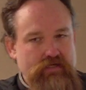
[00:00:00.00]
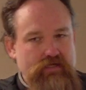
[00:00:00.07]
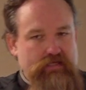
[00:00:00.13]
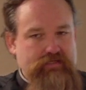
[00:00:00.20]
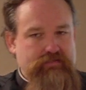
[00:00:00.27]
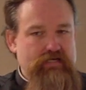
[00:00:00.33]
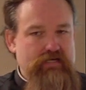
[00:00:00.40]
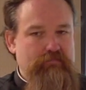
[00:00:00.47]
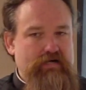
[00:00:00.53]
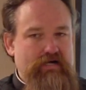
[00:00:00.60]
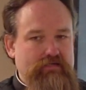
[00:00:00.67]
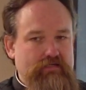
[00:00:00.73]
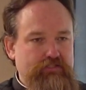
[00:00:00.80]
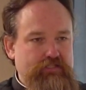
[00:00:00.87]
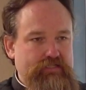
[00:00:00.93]
Like
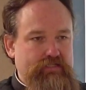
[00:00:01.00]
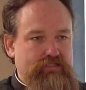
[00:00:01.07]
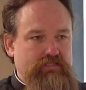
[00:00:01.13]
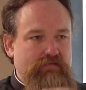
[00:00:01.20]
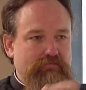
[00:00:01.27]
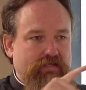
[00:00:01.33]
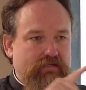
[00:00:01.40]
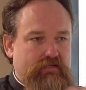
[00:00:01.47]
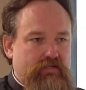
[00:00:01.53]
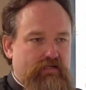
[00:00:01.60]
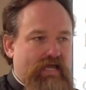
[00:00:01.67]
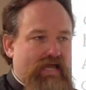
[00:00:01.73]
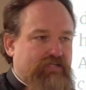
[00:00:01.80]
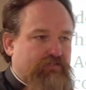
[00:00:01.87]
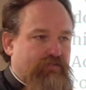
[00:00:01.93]
typology is something
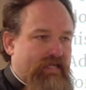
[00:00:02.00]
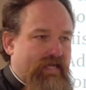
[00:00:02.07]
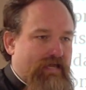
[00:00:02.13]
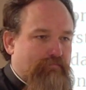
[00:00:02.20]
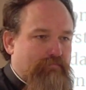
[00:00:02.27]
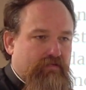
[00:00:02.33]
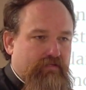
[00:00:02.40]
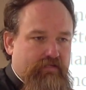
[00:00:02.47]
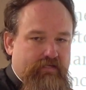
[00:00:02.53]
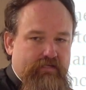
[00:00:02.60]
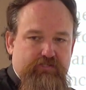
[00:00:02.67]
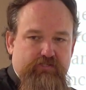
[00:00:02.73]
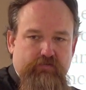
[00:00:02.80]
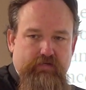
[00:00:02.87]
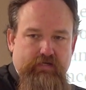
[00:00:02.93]
actually happened in
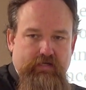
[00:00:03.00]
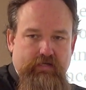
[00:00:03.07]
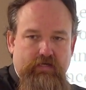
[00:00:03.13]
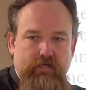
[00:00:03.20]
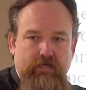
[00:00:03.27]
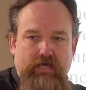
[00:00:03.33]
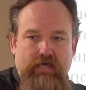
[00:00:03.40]
history,